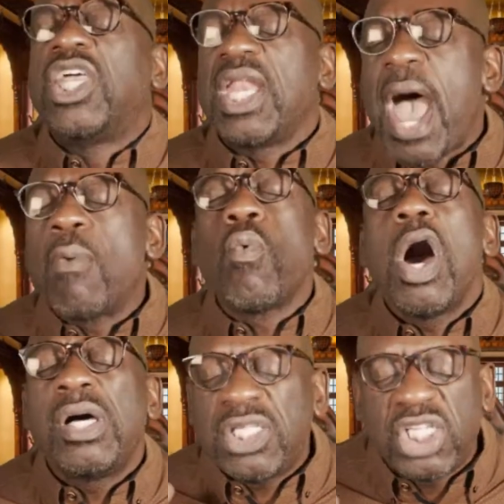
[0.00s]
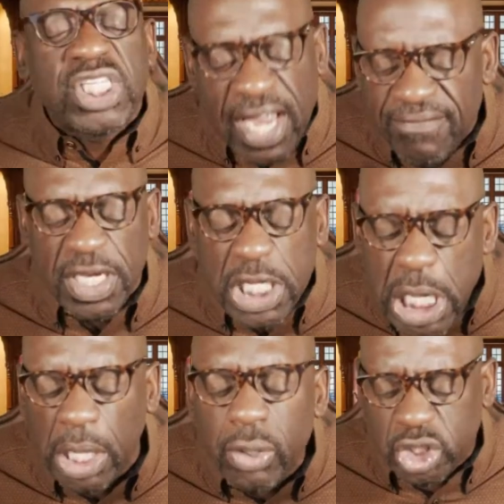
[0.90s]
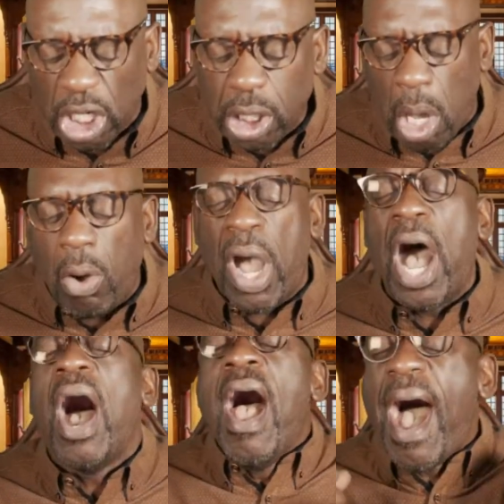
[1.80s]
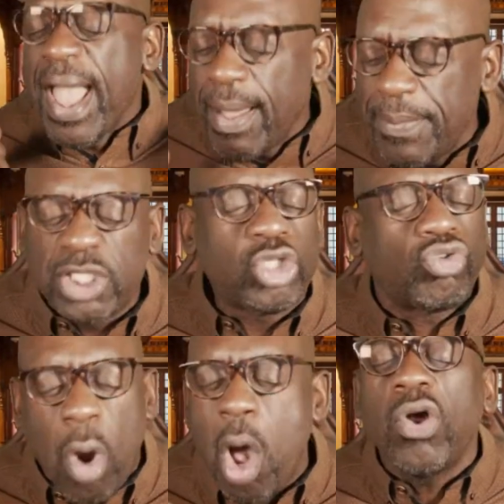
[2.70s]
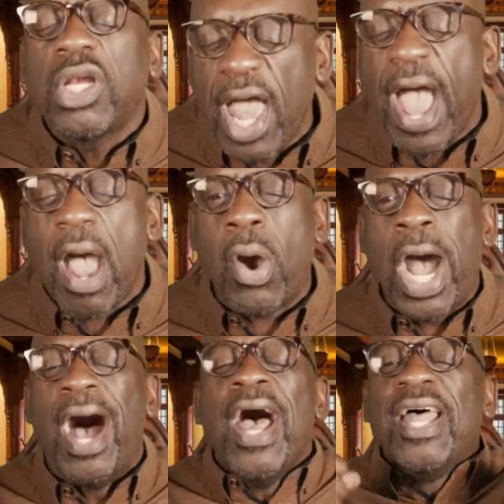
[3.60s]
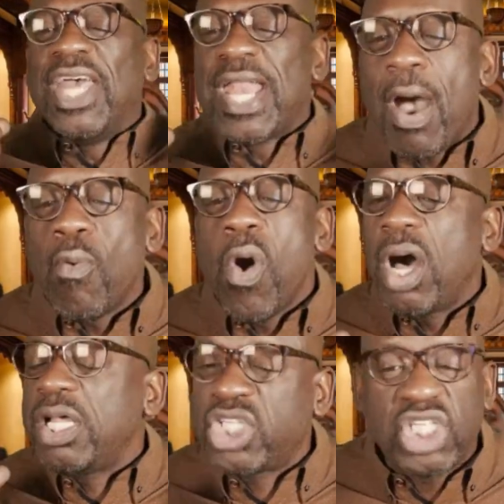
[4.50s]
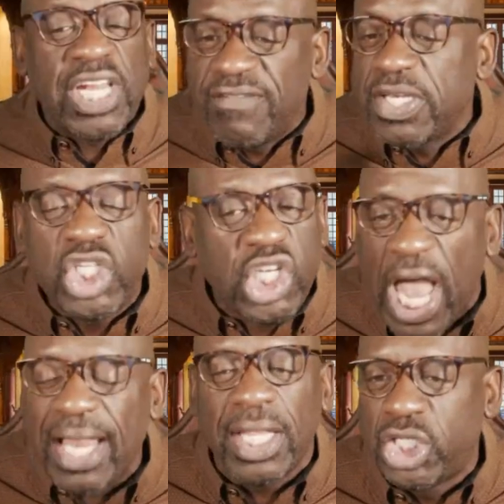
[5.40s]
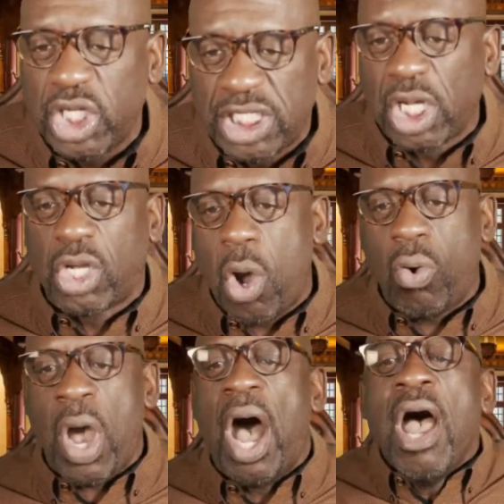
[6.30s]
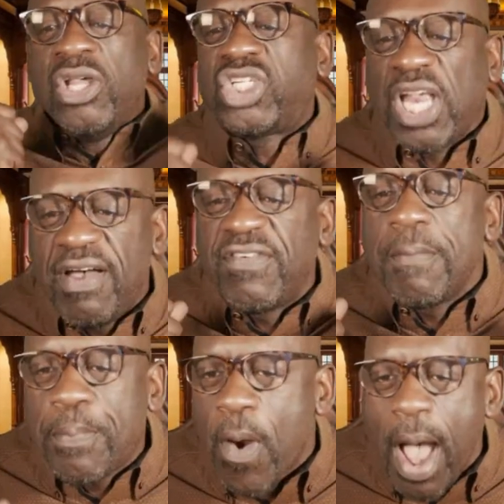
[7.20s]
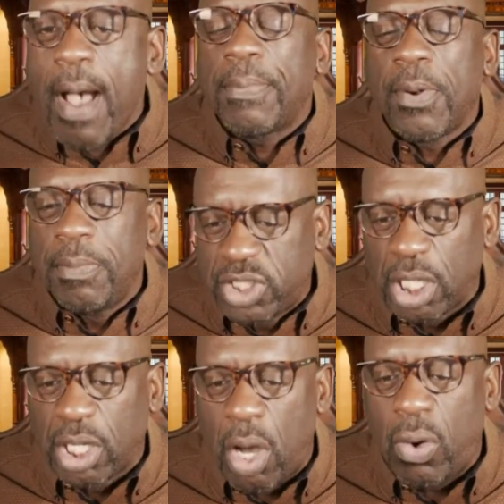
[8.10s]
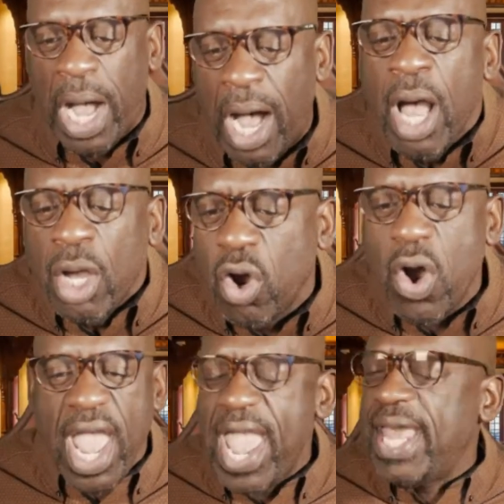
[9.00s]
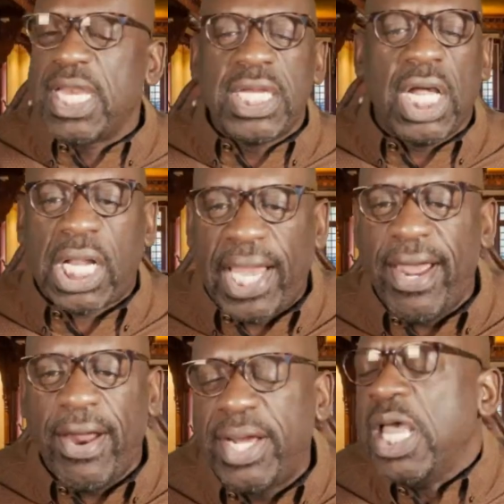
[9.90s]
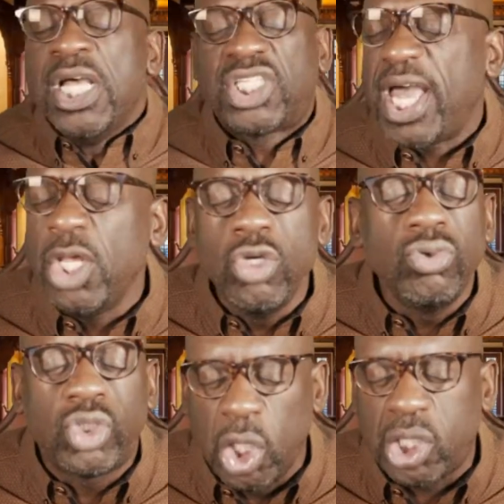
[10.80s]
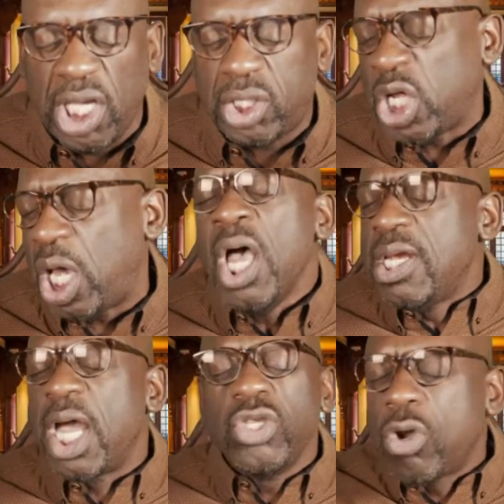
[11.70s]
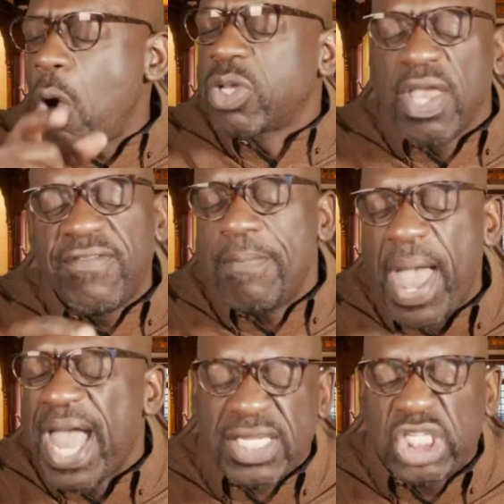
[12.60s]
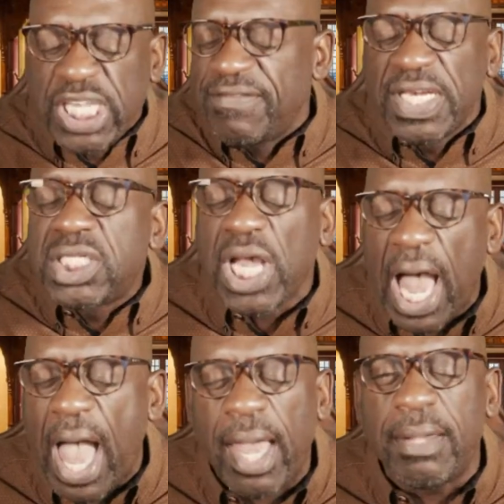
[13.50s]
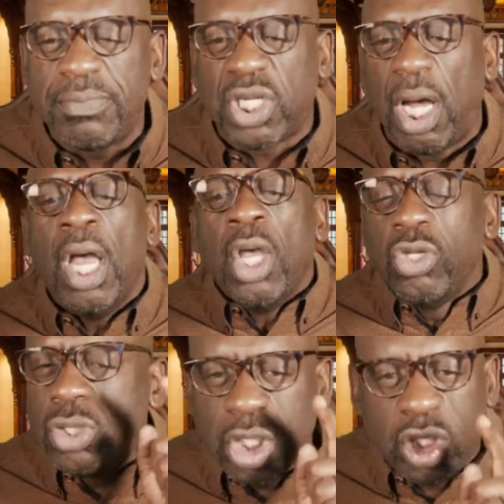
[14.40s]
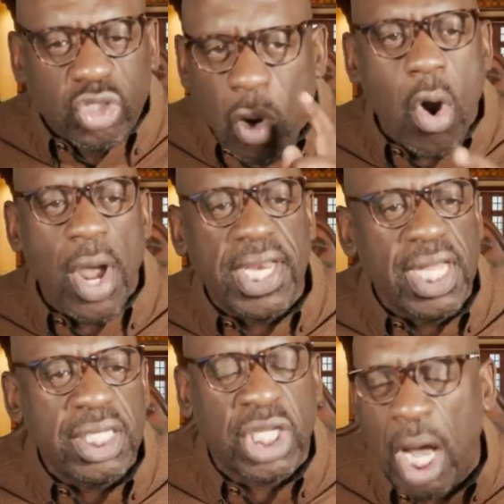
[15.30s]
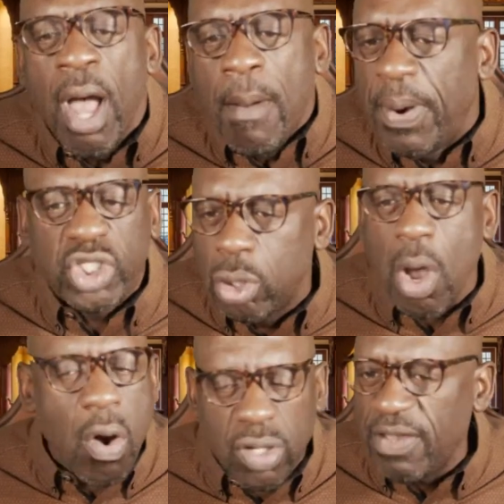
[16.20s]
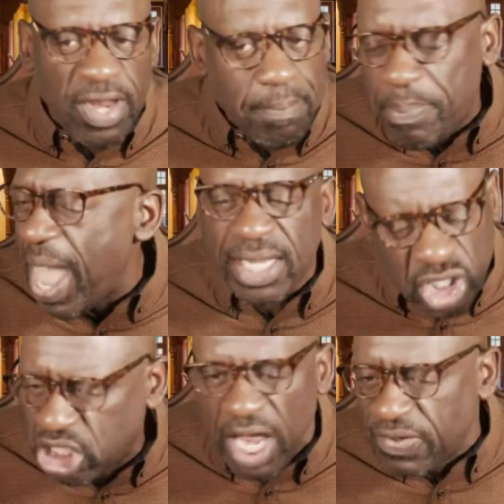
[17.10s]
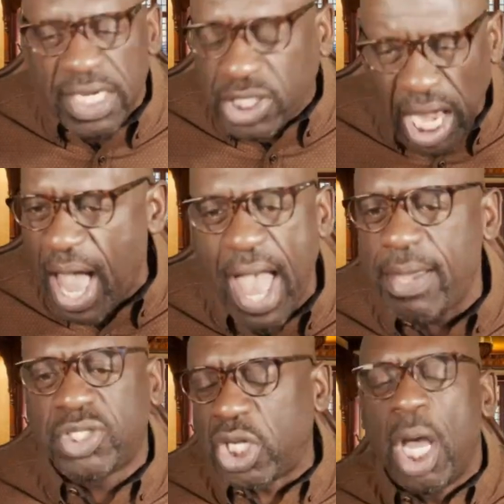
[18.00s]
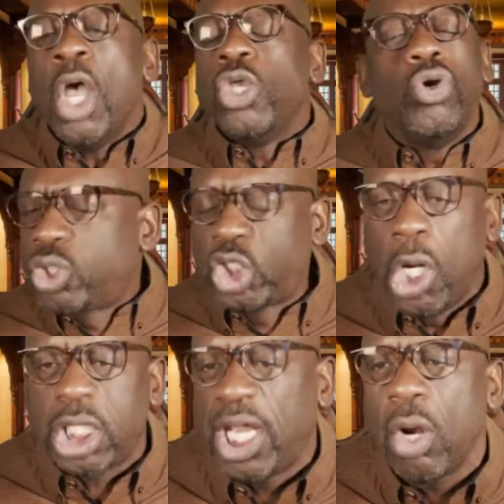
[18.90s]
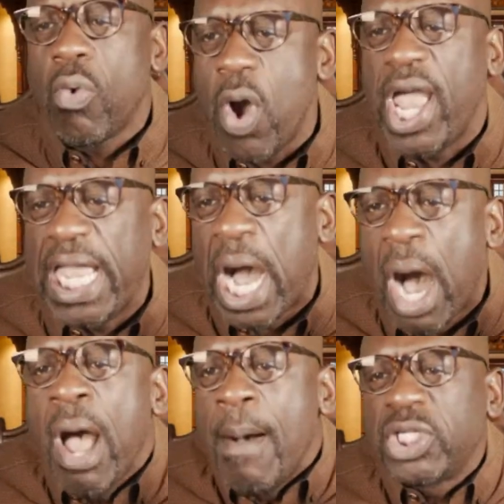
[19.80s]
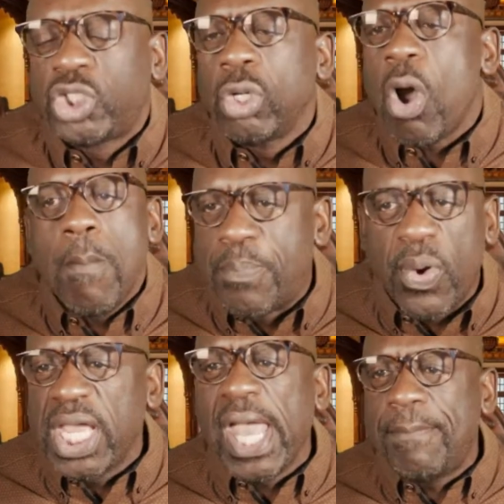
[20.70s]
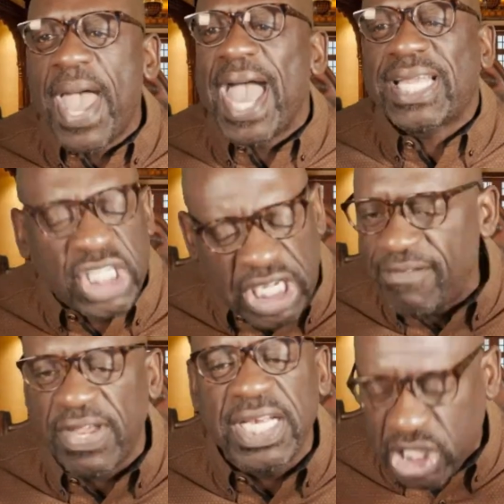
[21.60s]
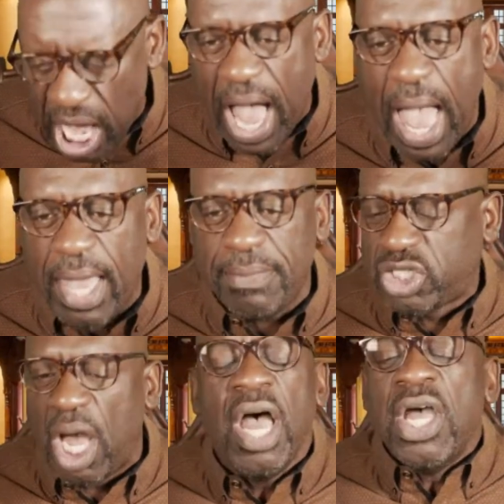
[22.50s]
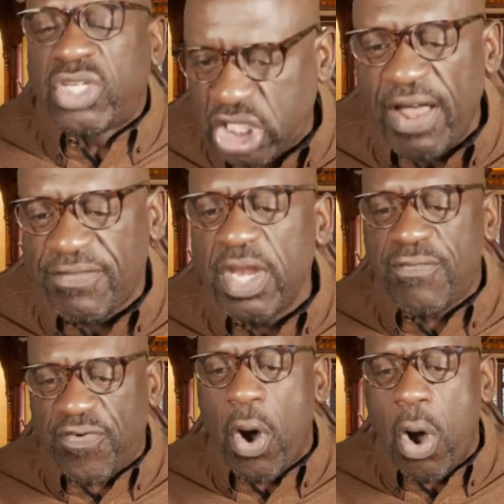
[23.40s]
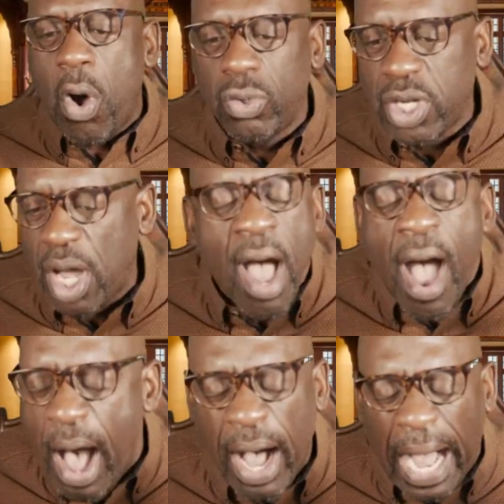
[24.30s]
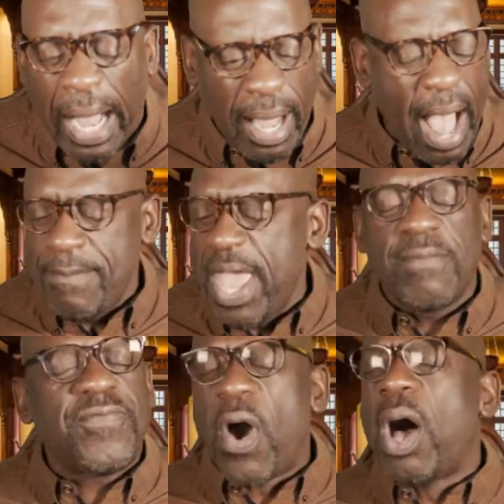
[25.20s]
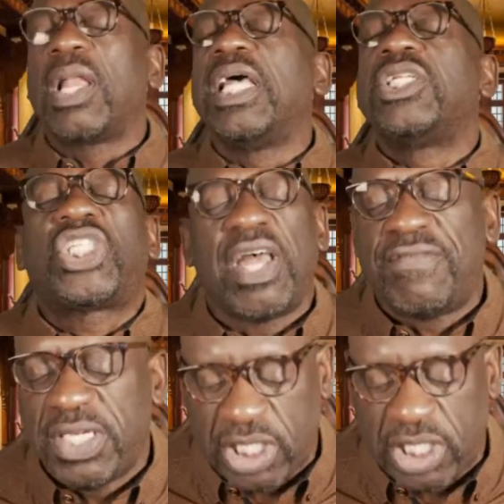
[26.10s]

than I was 7 years ago. I am as strong now than I was seven challenges ago, seven problems ago. Go ahead and declare it. Say that you took it. Now you're going to give it back seven times. You destroyed it, but you're going to give it back seven times. You took it away, but you're going to bring it back seven times, sevenfold. I may have fallen seven